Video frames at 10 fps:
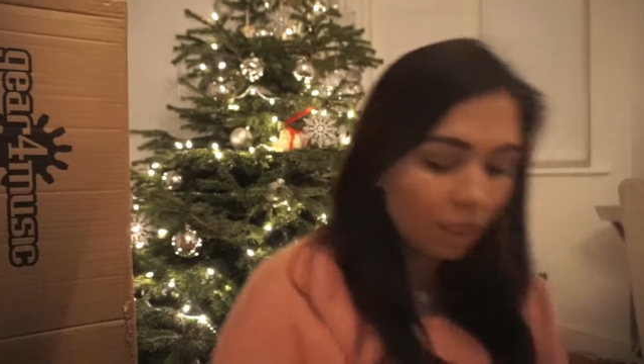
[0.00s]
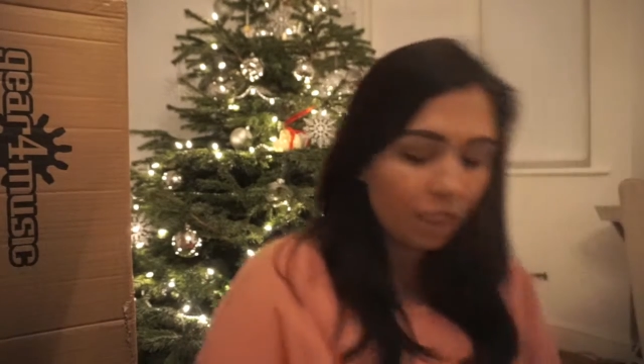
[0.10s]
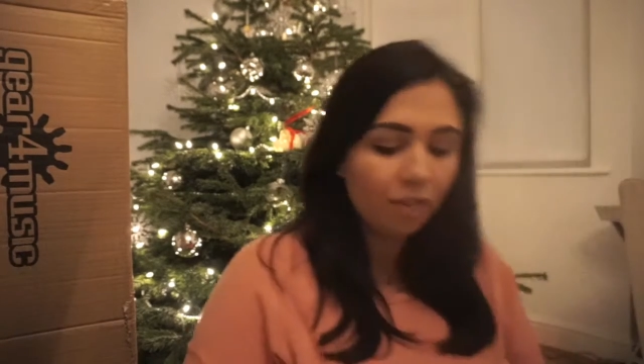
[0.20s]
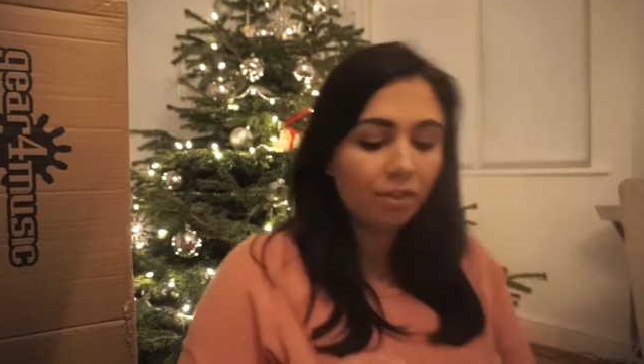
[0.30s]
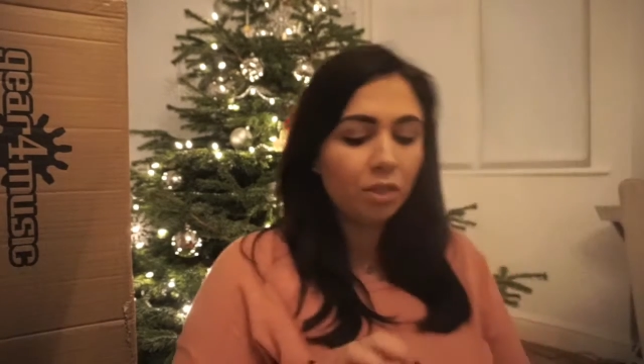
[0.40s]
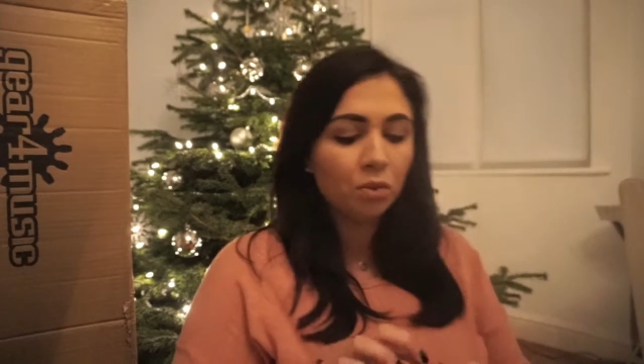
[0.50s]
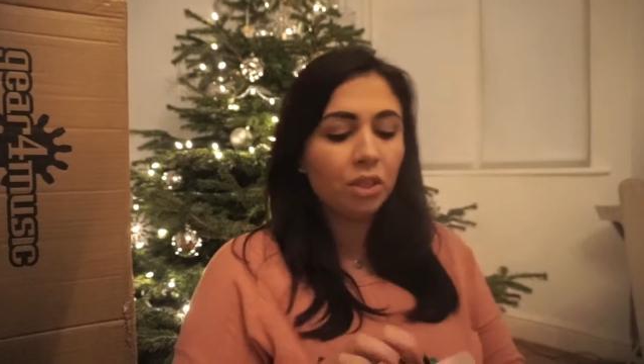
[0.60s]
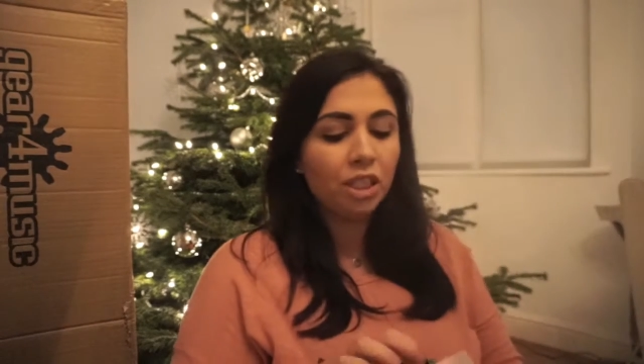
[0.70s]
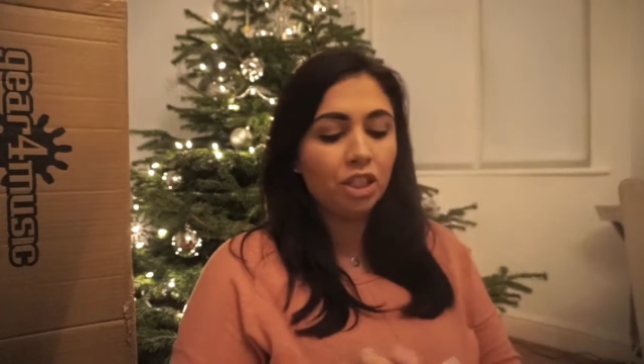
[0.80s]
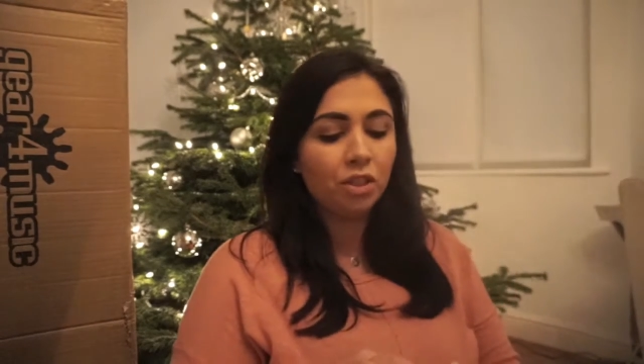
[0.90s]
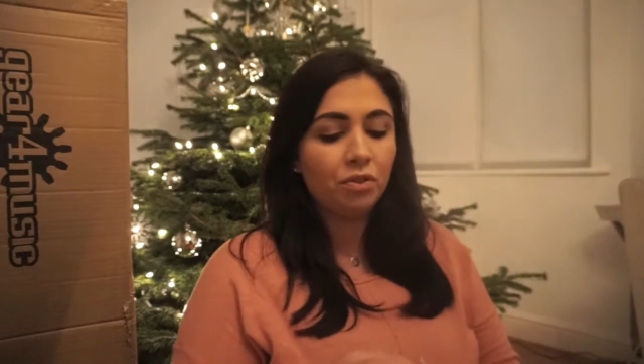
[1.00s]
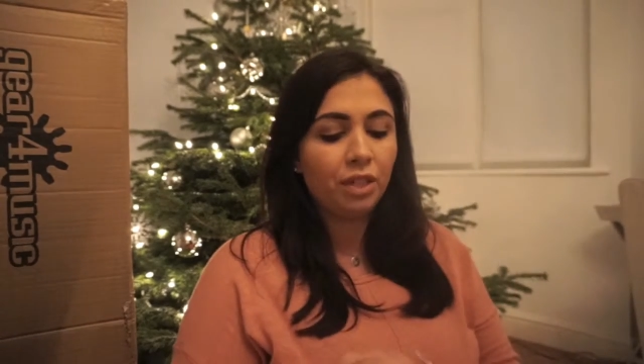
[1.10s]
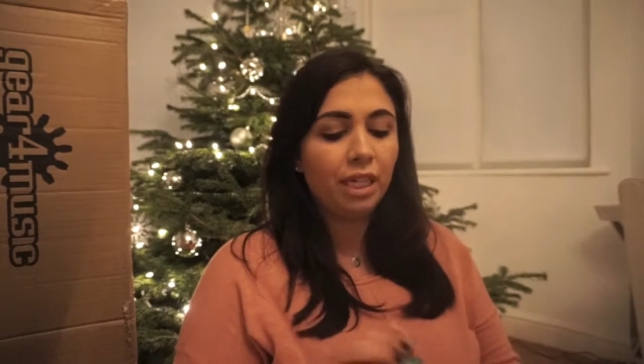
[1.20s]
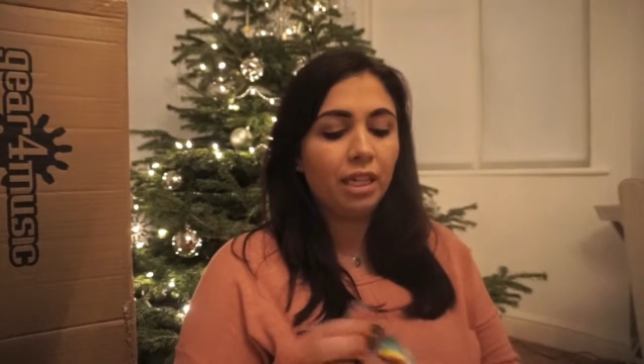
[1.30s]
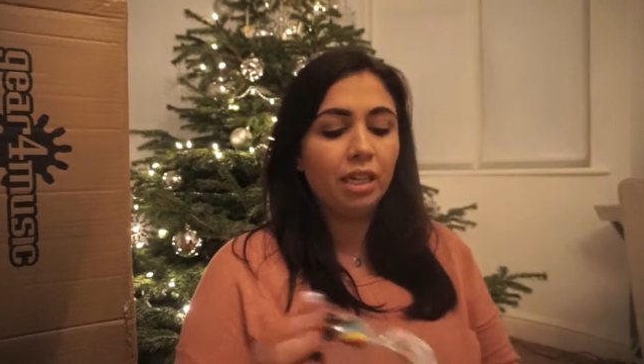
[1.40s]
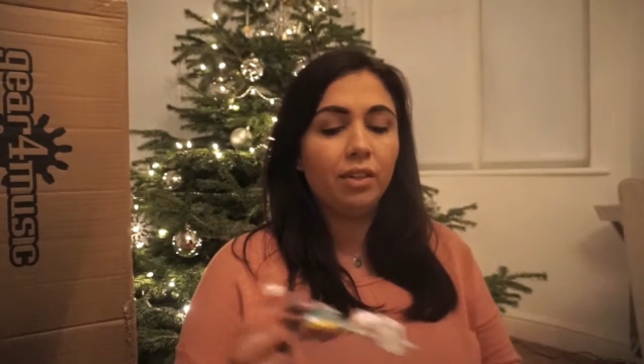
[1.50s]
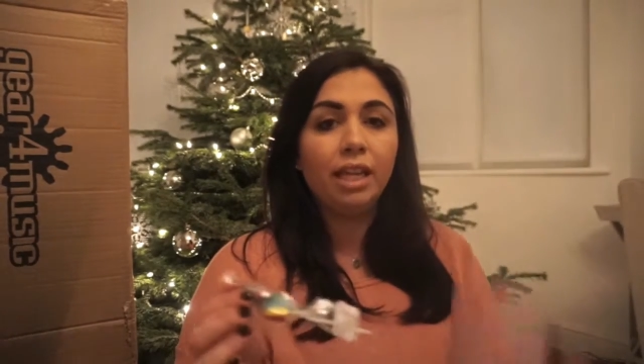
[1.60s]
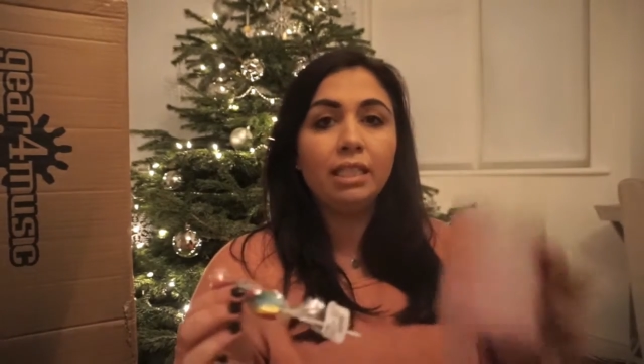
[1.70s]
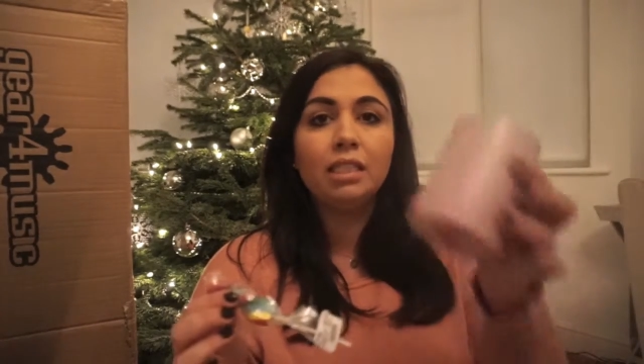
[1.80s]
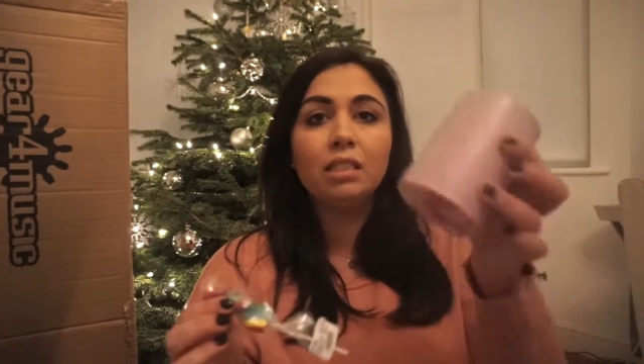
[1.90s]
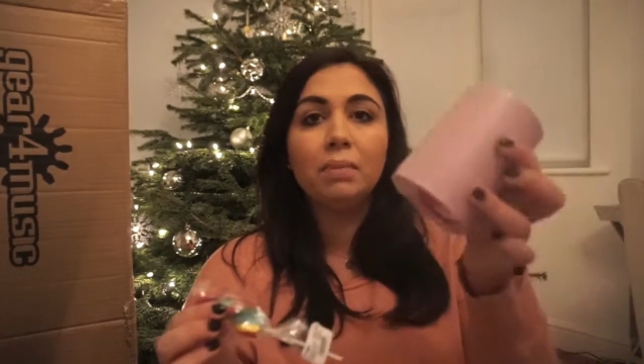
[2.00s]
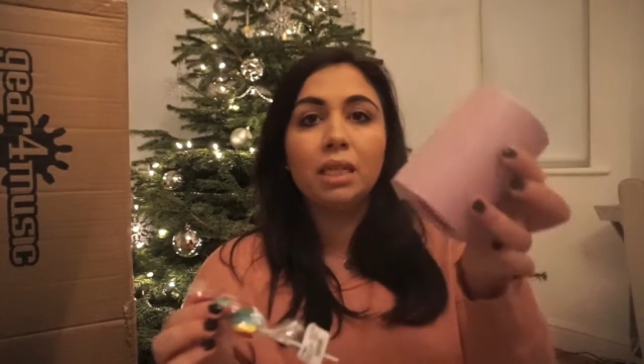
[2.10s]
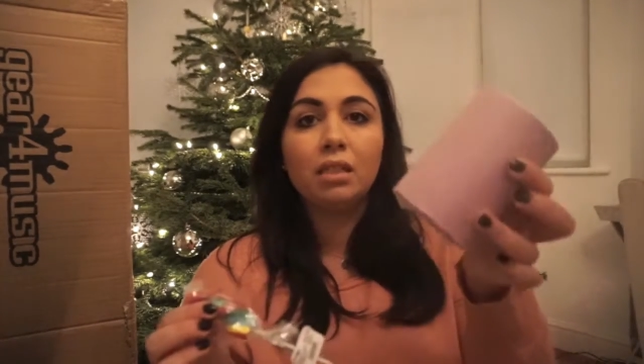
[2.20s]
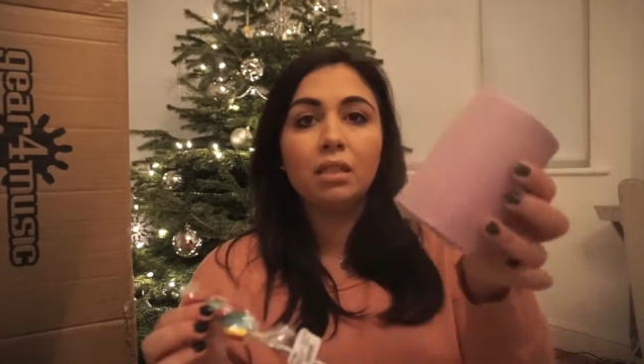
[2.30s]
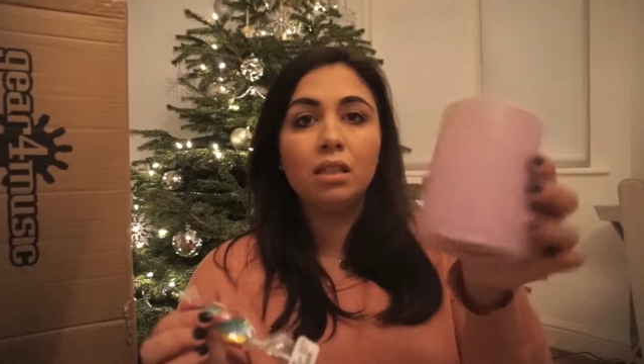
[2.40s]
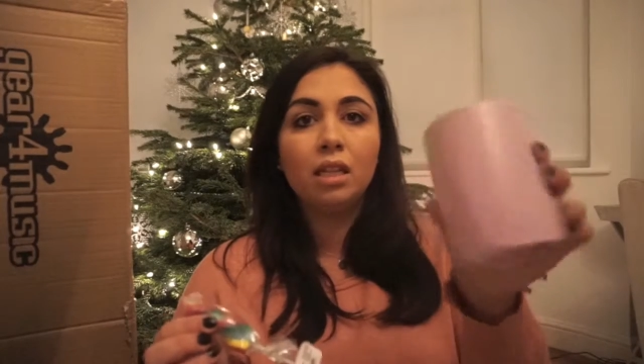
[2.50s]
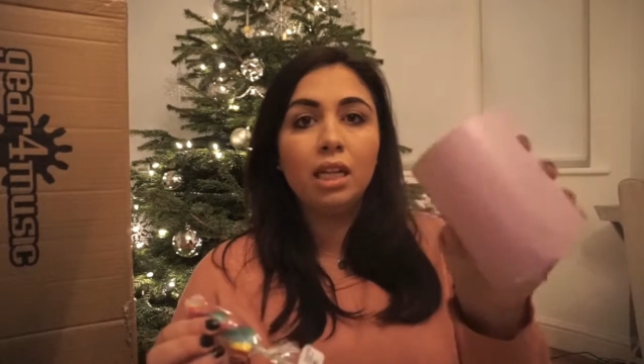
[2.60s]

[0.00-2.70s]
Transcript: I don't know if these these should fit in her. That's a Smiggle